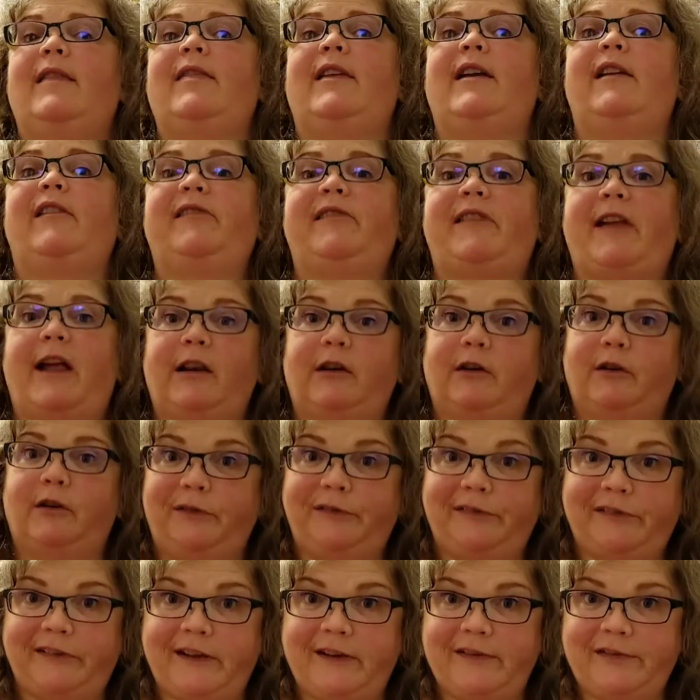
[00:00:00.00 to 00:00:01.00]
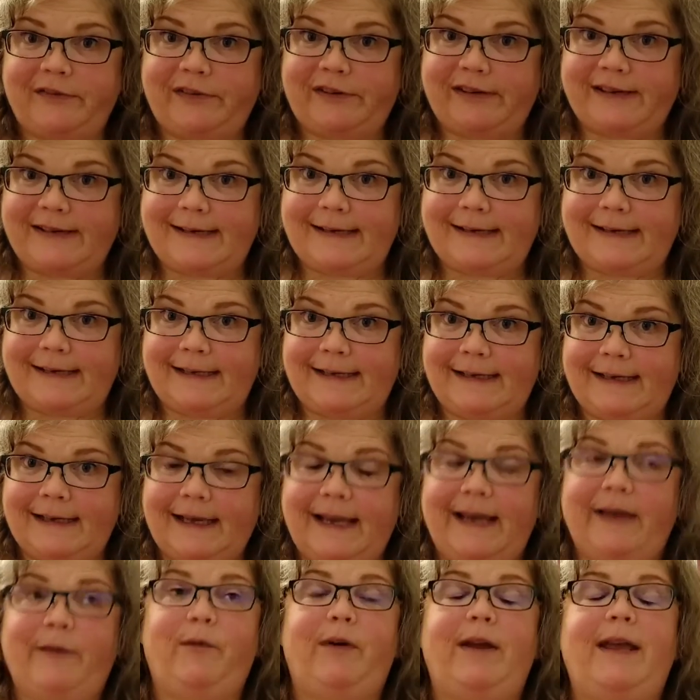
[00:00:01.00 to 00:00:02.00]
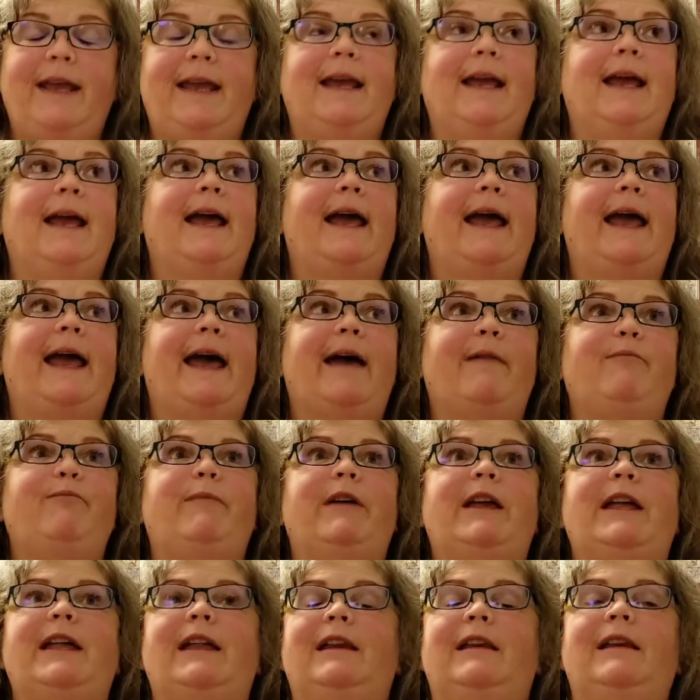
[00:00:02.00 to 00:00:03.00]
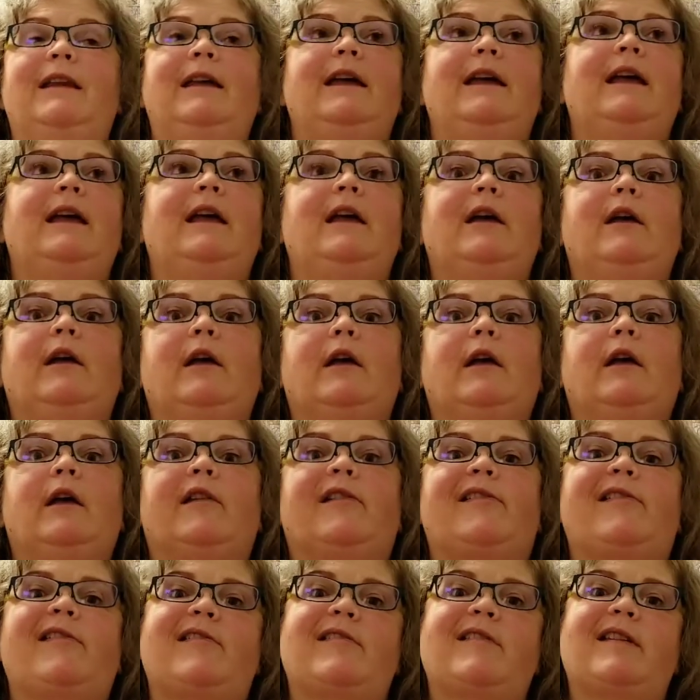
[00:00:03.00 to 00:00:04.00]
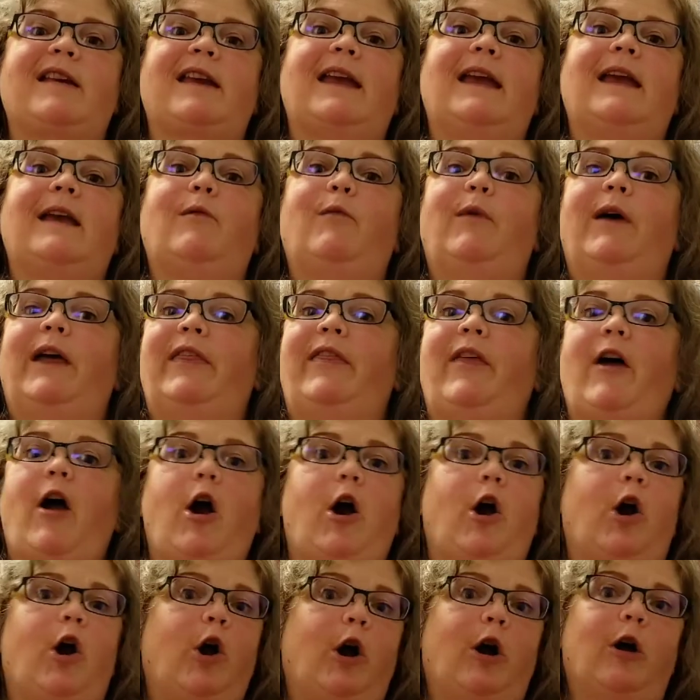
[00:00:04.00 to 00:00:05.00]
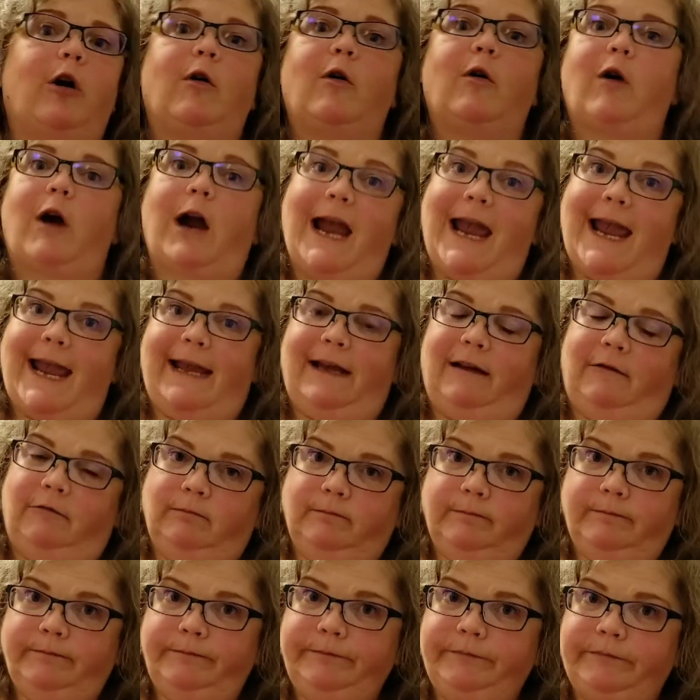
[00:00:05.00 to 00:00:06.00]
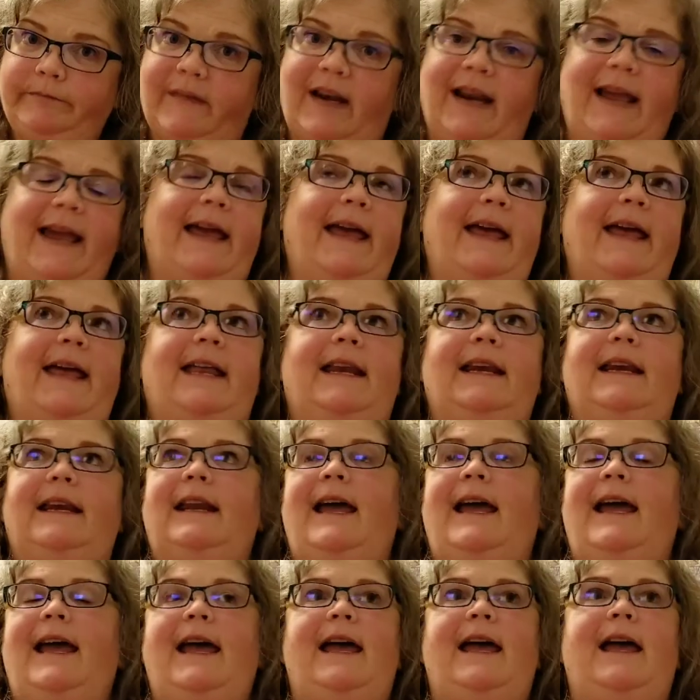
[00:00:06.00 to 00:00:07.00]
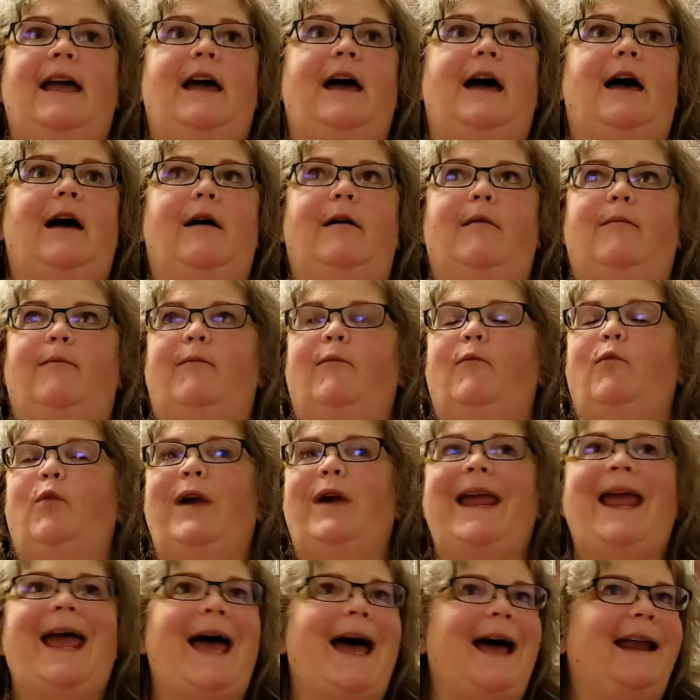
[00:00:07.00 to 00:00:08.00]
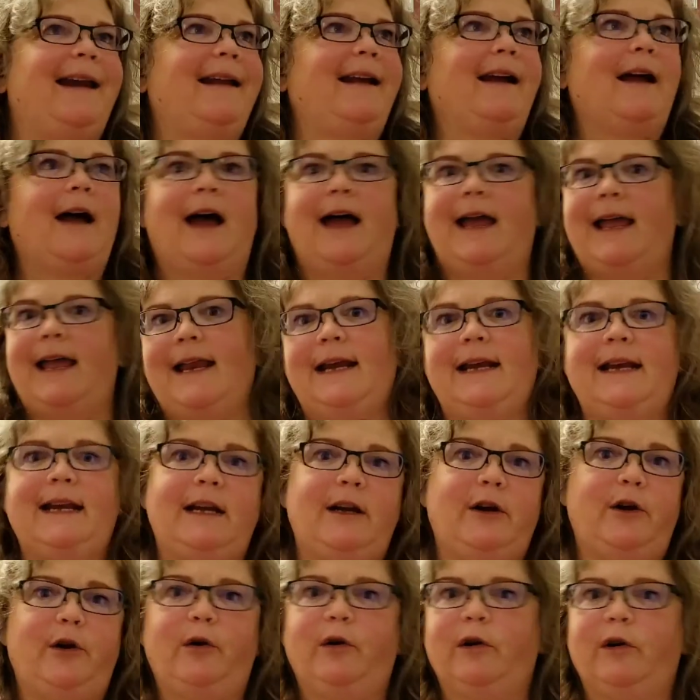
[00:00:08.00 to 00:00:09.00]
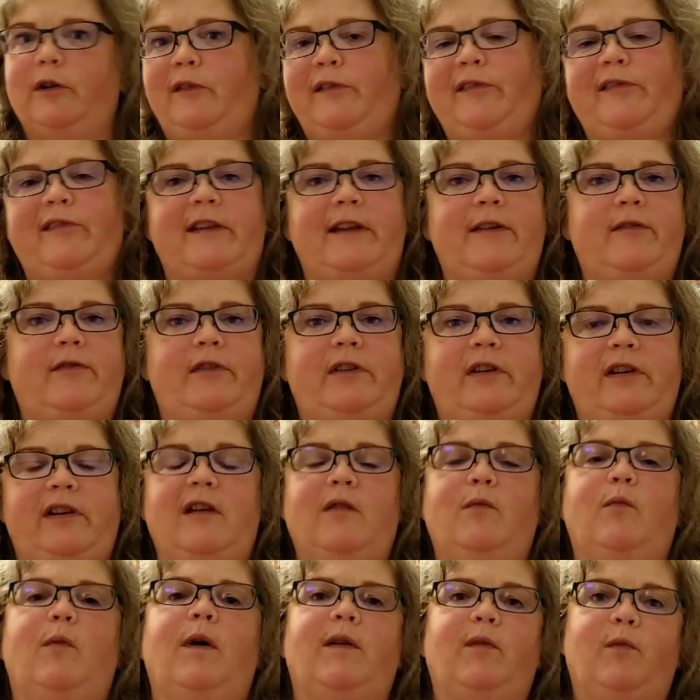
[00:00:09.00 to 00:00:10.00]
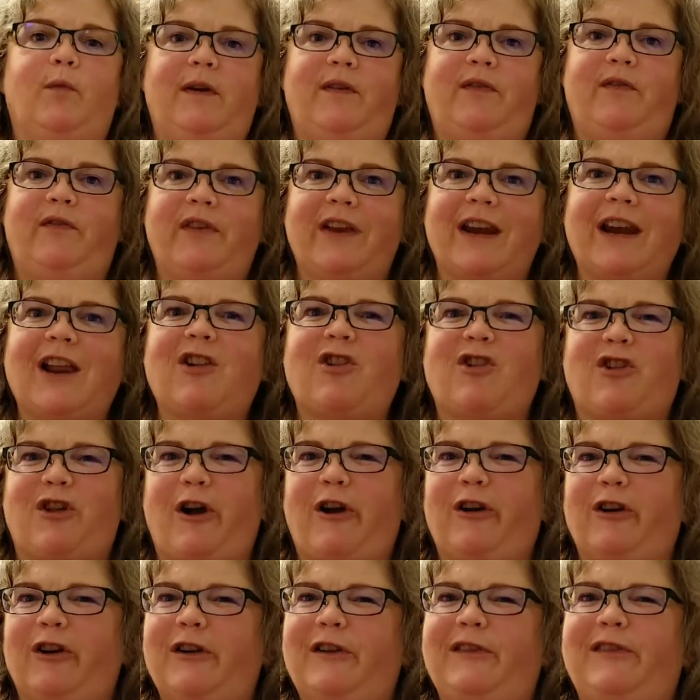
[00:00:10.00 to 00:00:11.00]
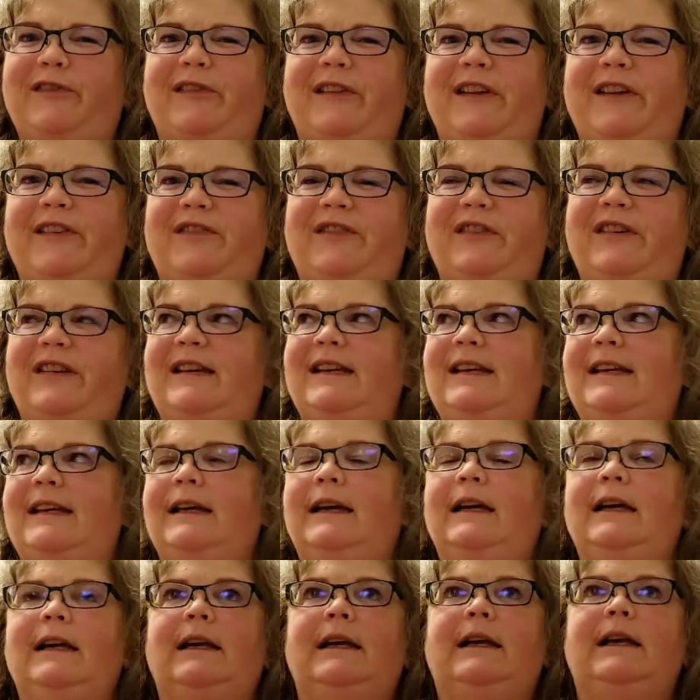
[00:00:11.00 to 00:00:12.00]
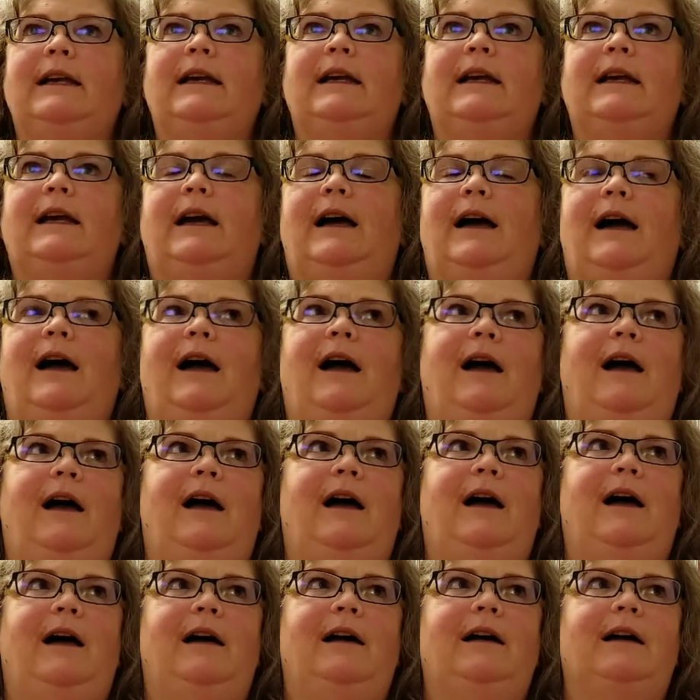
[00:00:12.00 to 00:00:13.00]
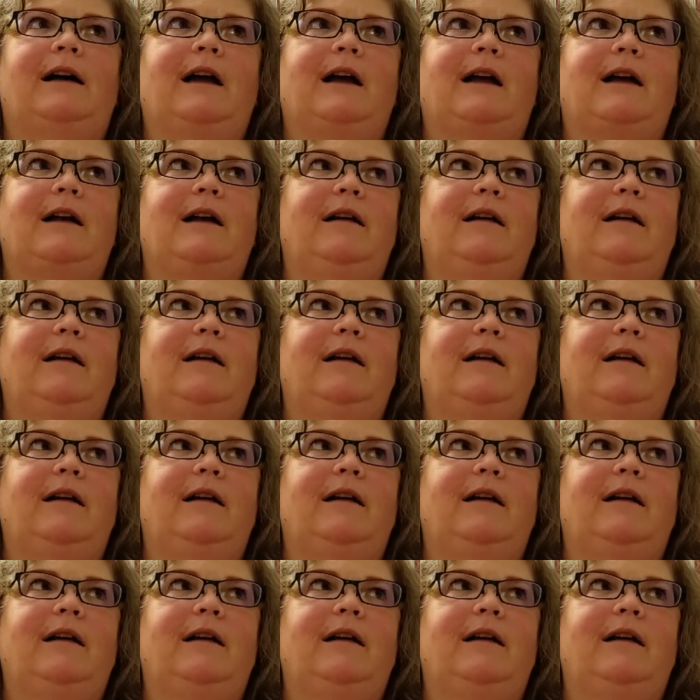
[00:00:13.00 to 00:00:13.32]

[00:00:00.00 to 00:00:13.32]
they sell loose leaf tea, and we have been sticking with our Earl Grey, and we hadn't got any new loose leaf tea. When we finished our loose leaf tea a